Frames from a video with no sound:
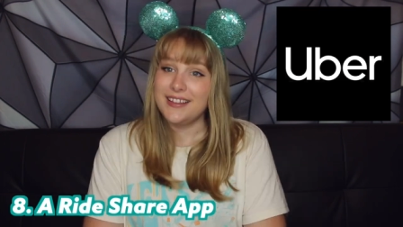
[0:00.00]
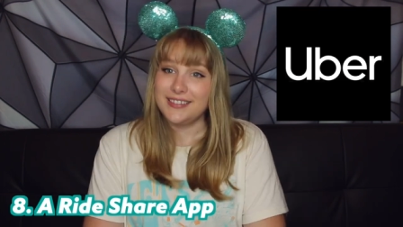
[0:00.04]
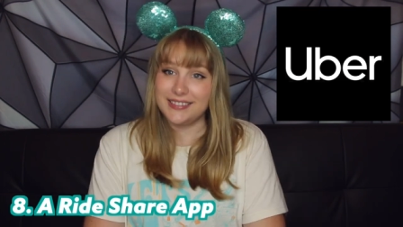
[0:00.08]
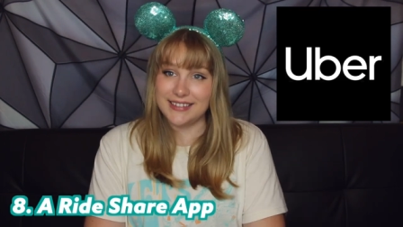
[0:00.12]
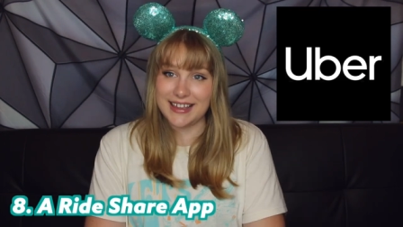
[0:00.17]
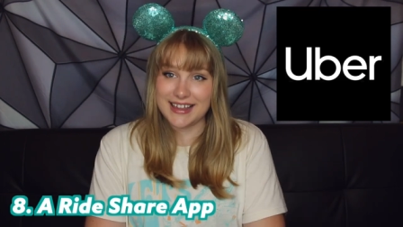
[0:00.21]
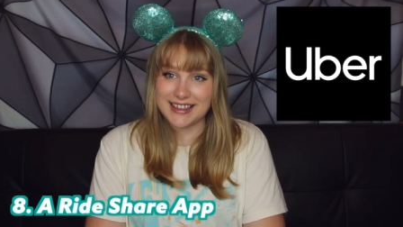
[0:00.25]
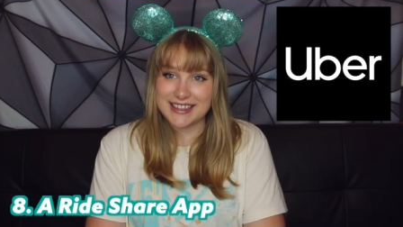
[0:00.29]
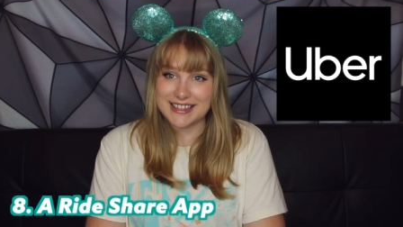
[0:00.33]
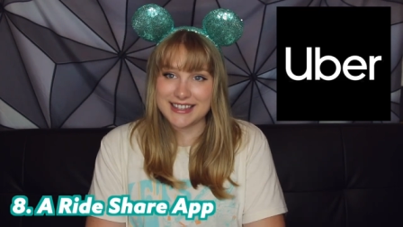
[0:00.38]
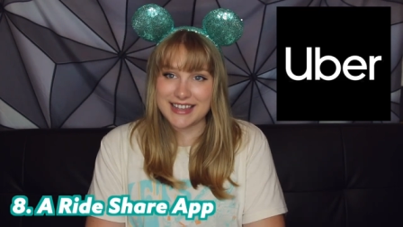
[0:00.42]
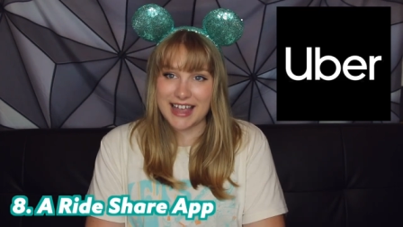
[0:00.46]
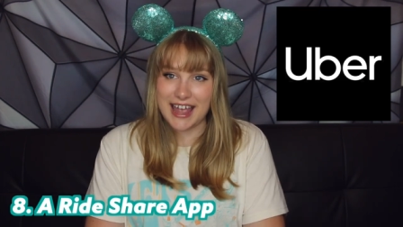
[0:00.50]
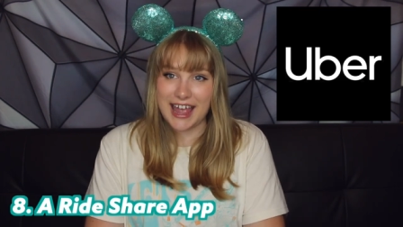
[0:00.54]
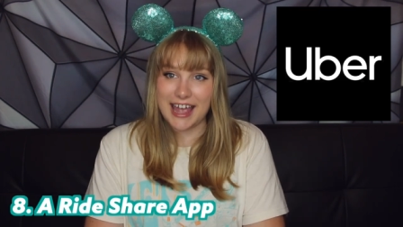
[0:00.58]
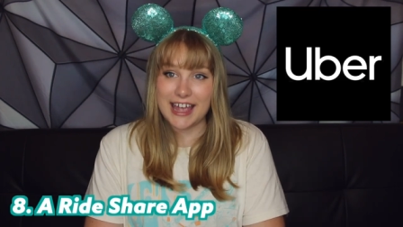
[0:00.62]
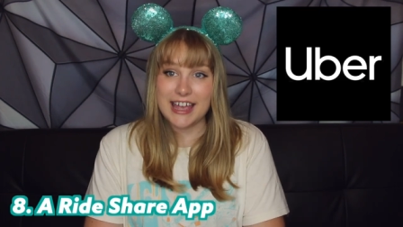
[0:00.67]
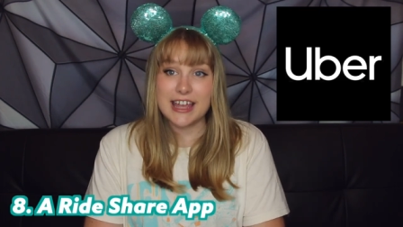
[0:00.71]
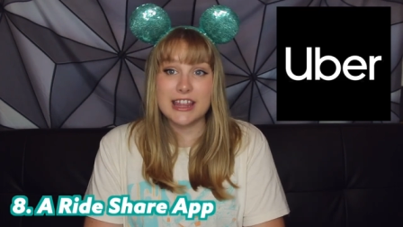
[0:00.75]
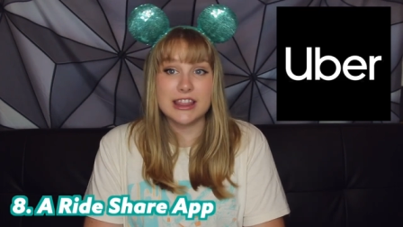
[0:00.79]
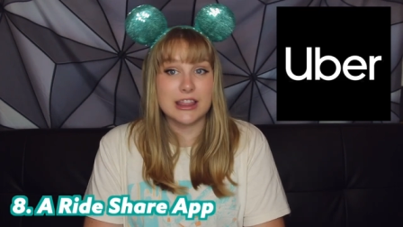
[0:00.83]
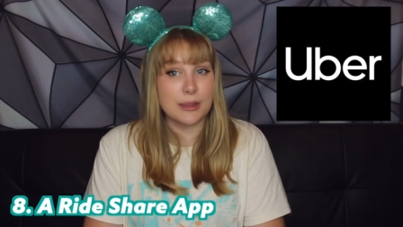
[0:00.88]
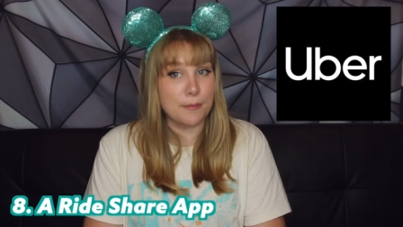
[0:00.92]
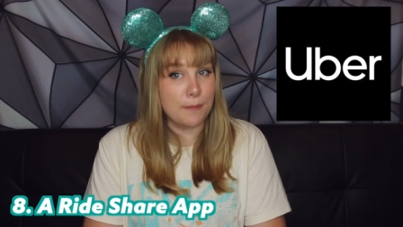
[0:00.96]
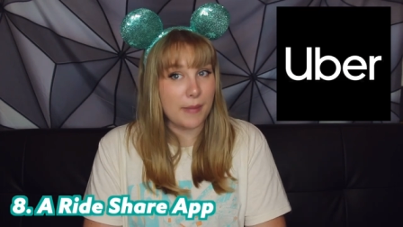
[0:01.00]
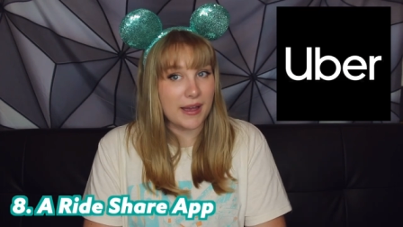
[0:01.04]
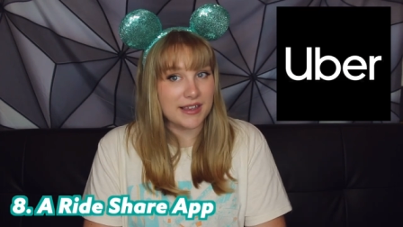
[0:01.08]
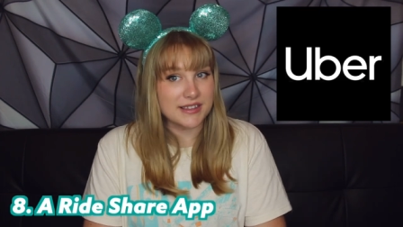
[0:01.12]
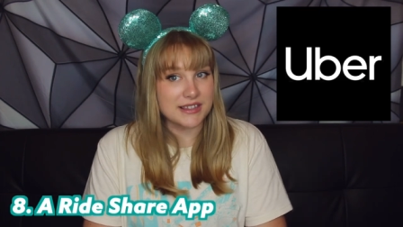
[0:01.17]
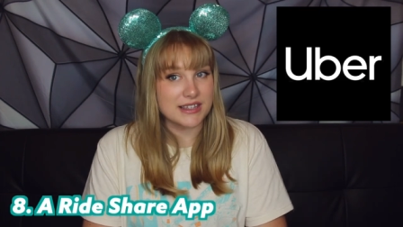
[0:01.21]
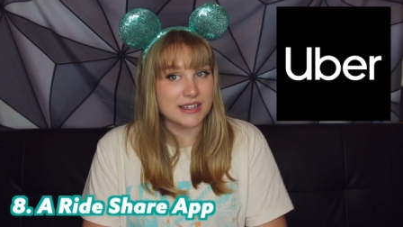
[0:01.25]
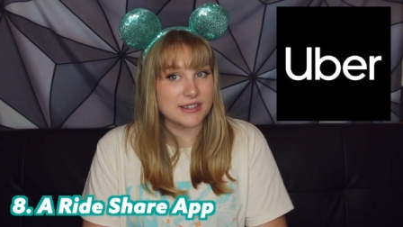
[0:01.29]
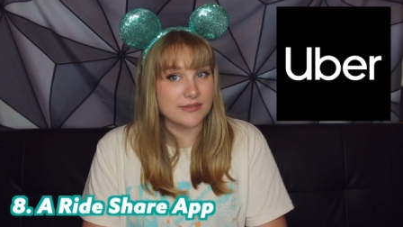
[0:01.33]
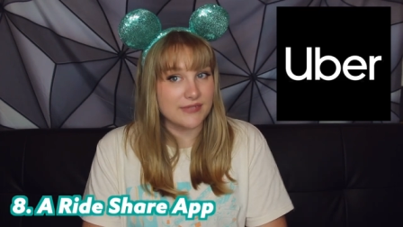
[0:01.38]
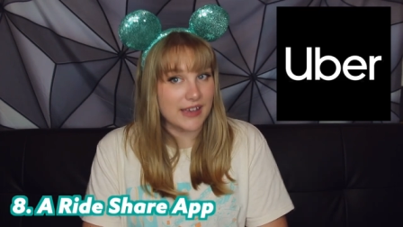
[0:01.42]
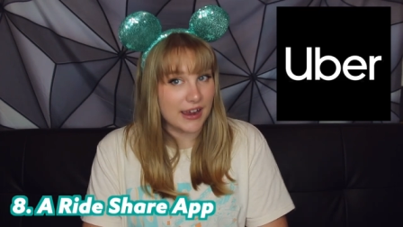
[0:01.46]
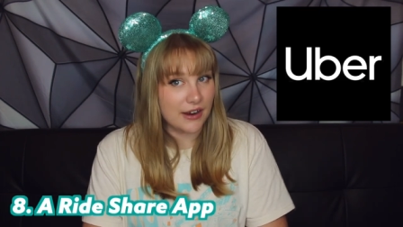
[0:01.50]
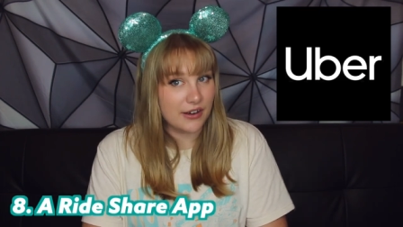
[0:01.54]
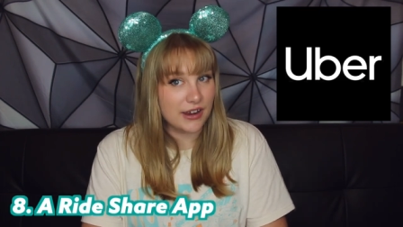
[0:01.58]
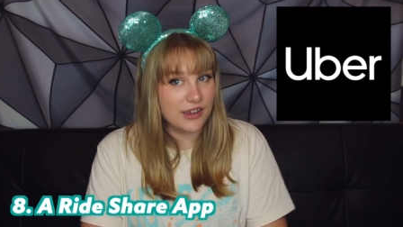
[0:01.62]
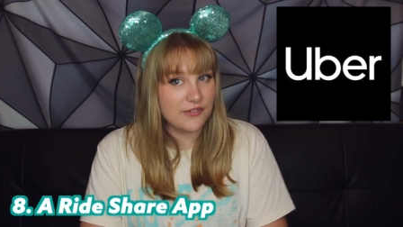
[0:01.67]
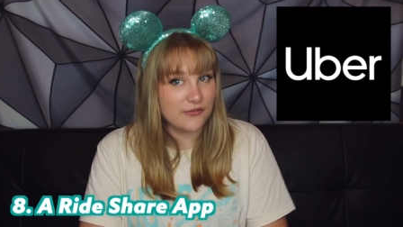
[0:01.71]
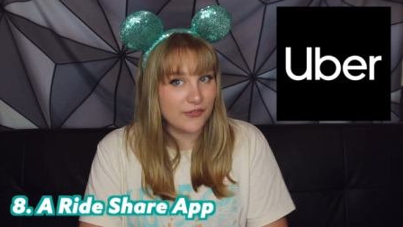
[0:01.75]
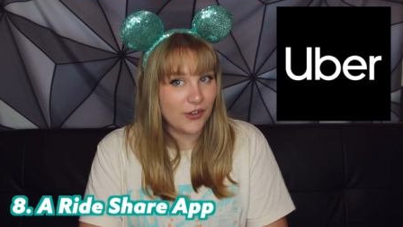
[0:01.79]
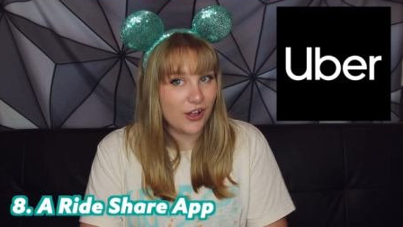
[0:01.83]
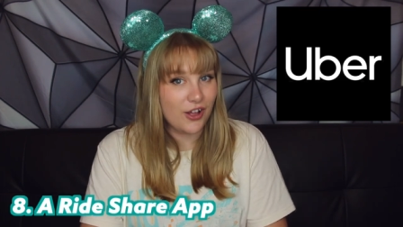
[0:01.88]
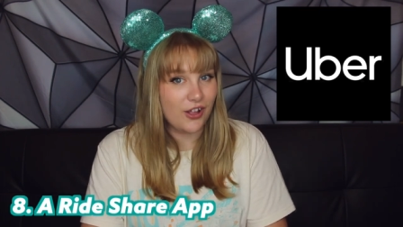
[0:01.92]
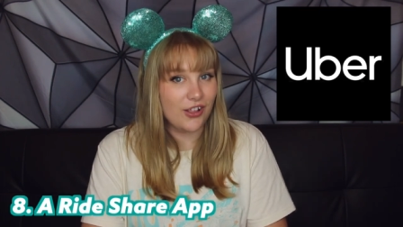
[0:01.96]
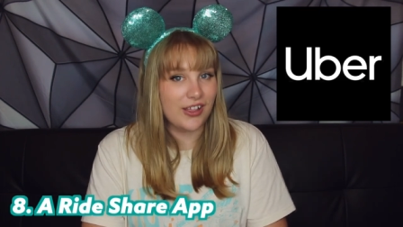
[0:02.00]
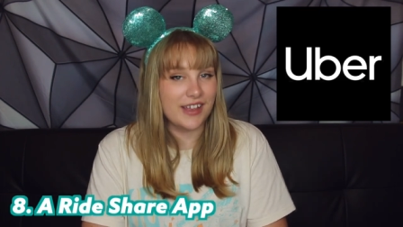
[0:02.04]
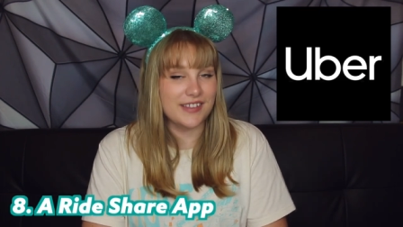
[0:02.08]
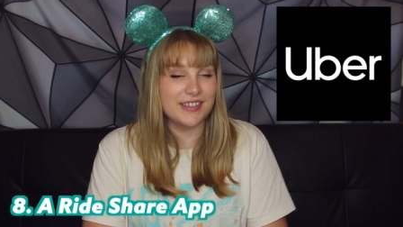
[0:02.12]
Let's say the bus is very full